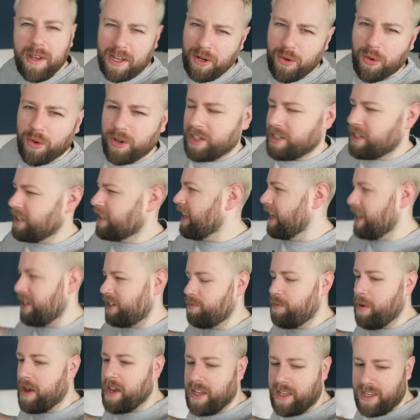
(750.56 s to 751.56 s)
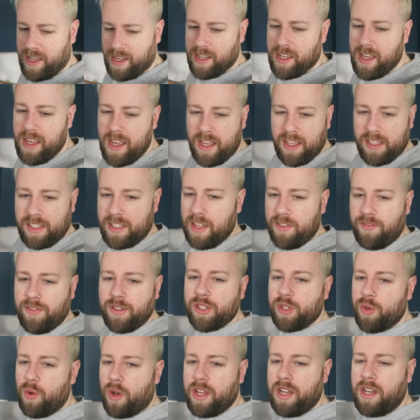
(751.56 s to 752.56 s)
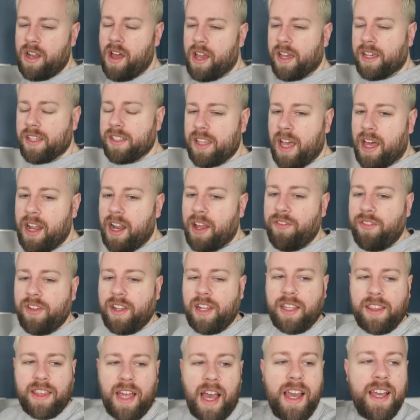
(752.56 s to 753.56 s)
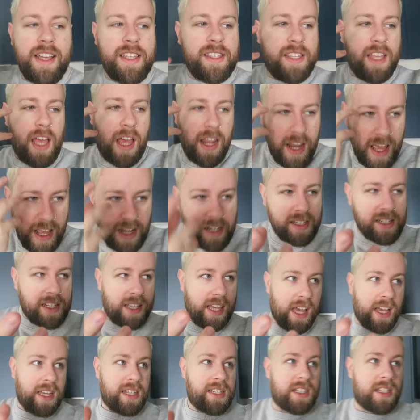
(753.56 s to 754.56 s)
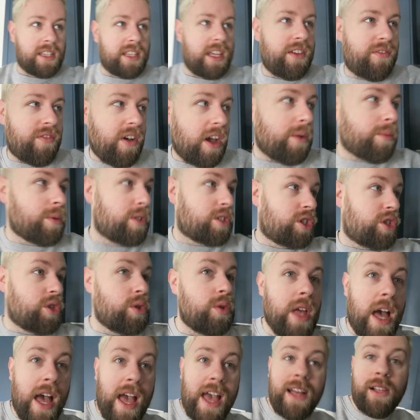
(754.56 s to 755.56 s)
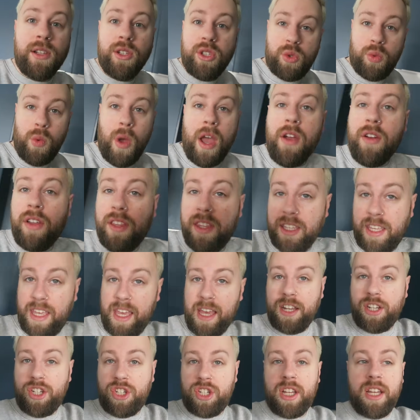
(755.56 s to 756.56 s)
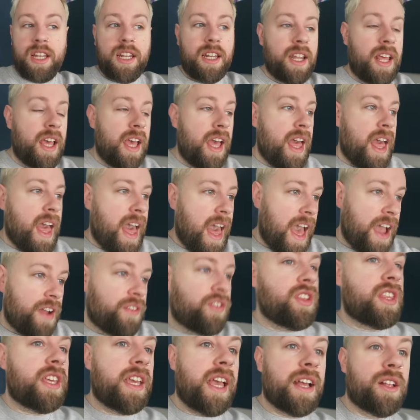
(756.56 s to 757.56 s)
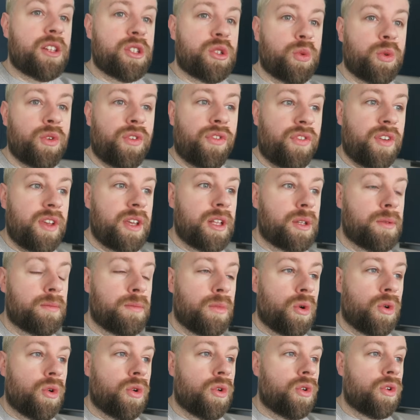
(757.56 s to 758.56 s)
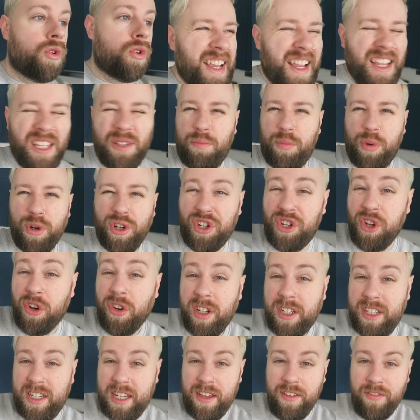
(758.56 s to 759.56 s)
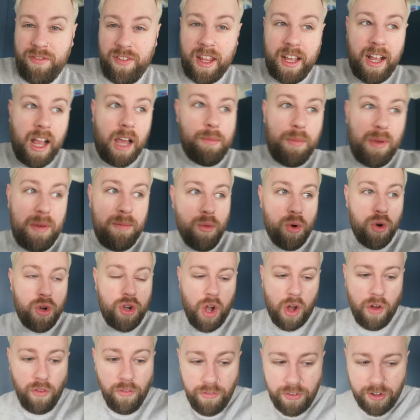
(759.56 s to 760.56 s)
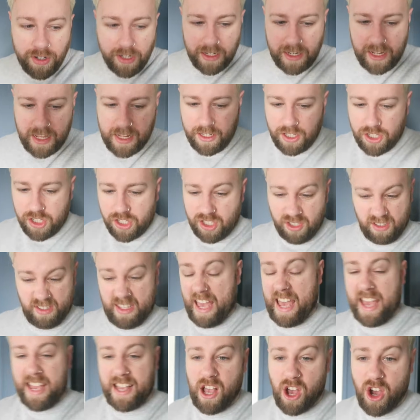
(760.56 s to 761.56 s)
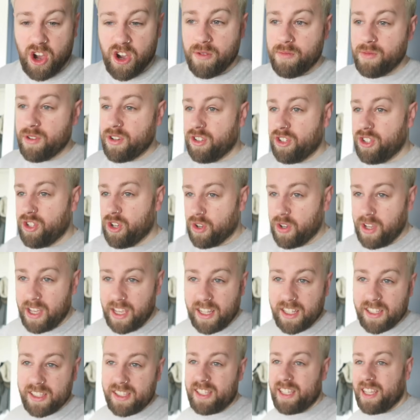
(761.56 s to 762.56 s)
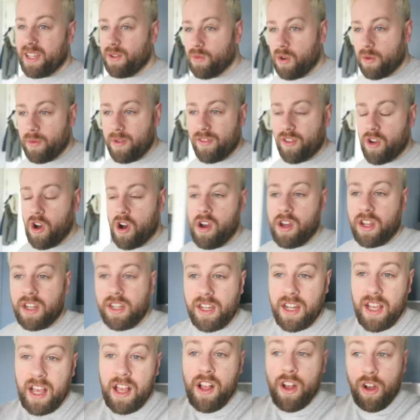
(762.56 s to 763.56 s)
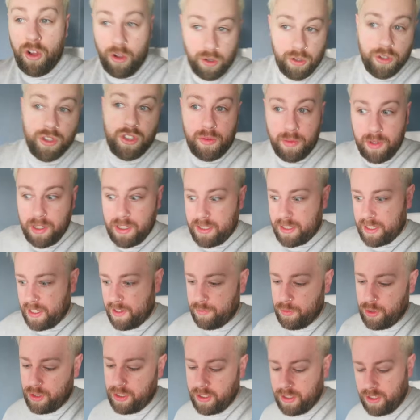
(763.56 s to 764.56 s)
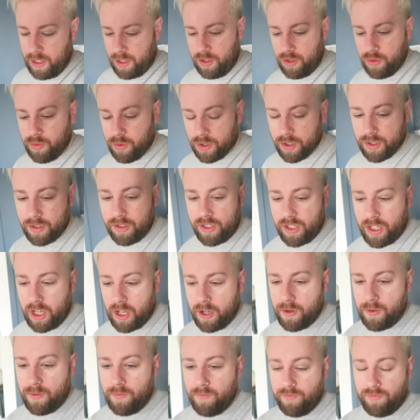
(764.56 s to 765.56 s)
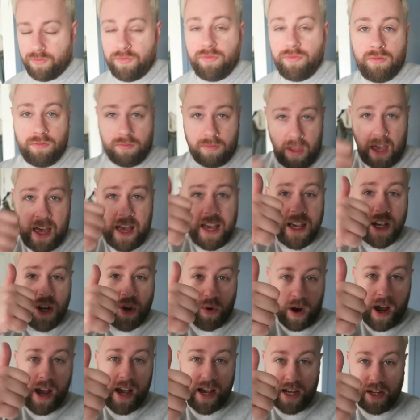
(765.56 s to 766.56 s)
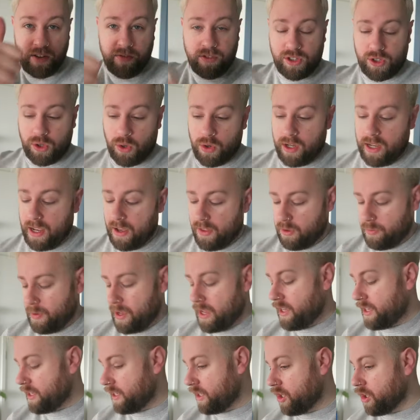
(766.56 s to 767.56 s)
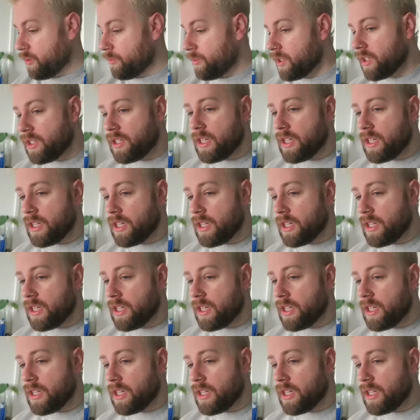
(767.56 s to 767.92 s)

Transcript: in order to get to baking. So that feels quite nice, and I feel like that is an indicator that if I were to do that elsewhere in the kitchen, everything else would feel more, I guess, productive. Like, I'd be more confident in just getting home and cooking and seeing what we've got, and ultimately save money in the long run. So A grade for sorting out the baking cupboard.